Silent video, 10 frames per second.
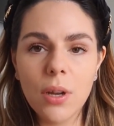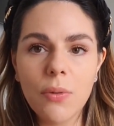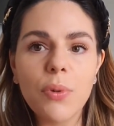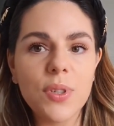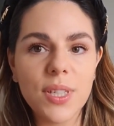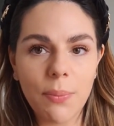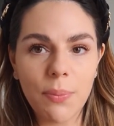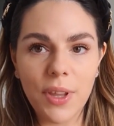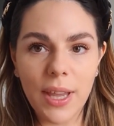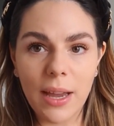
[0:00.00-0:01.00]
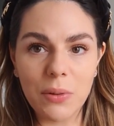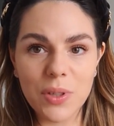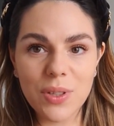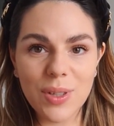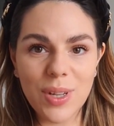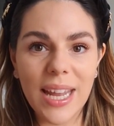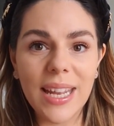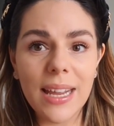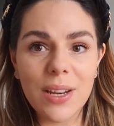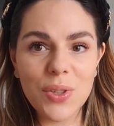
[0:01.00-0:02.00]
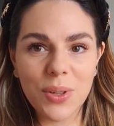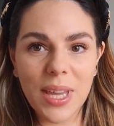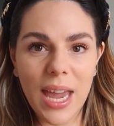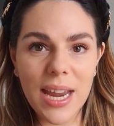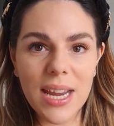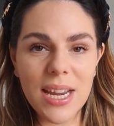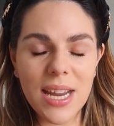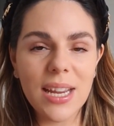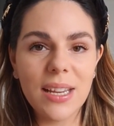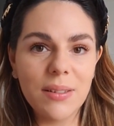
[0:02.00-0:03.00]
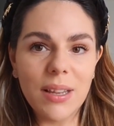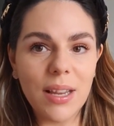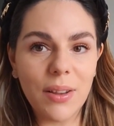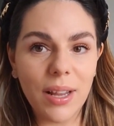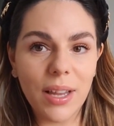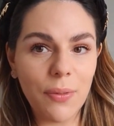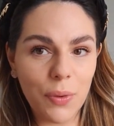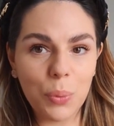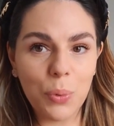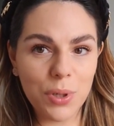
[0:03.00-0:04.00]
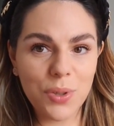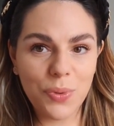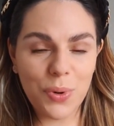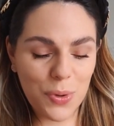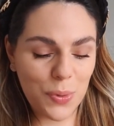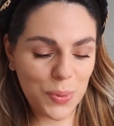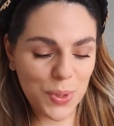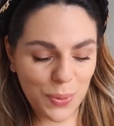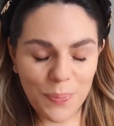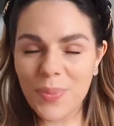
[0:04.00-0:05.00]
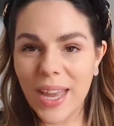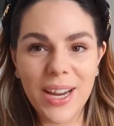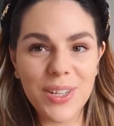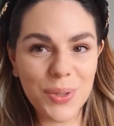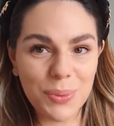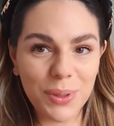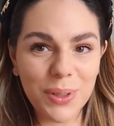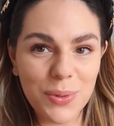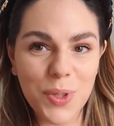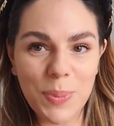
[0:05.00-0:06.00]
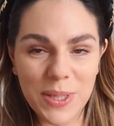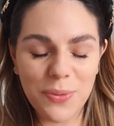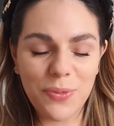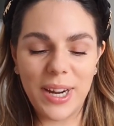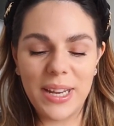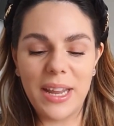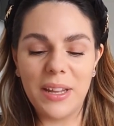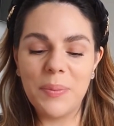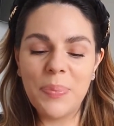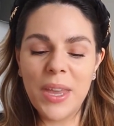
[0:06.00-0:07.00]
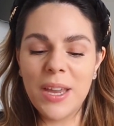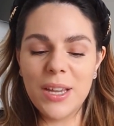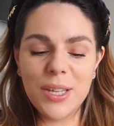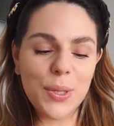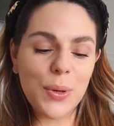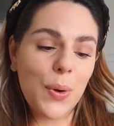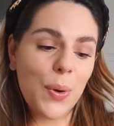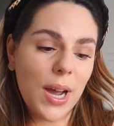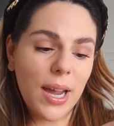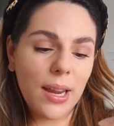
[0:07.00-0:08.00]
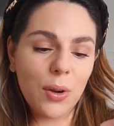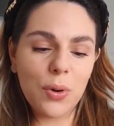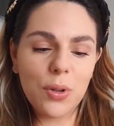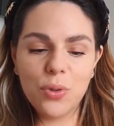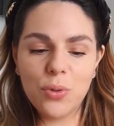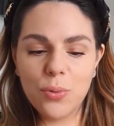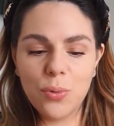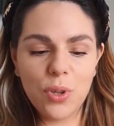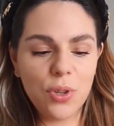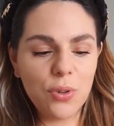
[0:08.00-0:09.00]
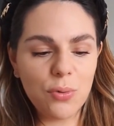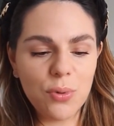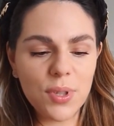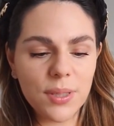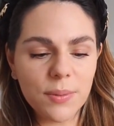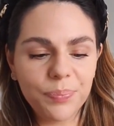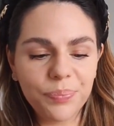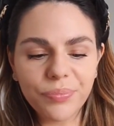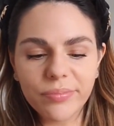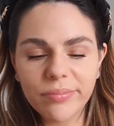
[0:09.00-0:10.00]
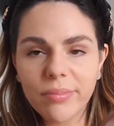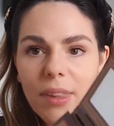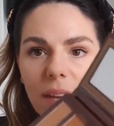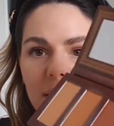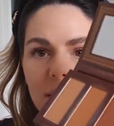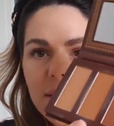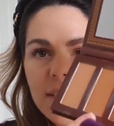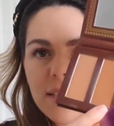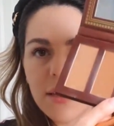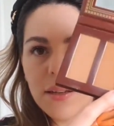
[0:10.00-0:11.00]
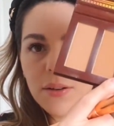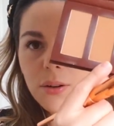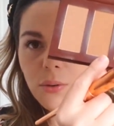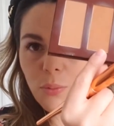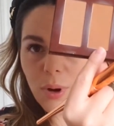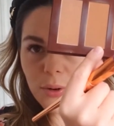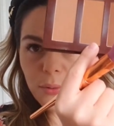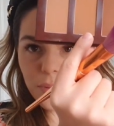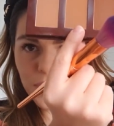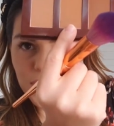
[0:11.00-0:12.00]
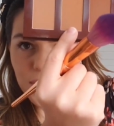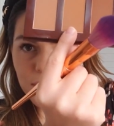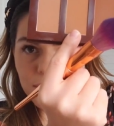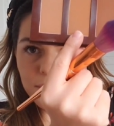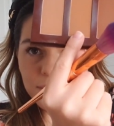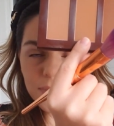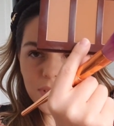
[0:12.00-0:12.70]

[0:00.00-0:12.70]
for something else, and that is okay if it works for you. So I just wanted to specify that. So I'm going to use this one over here, the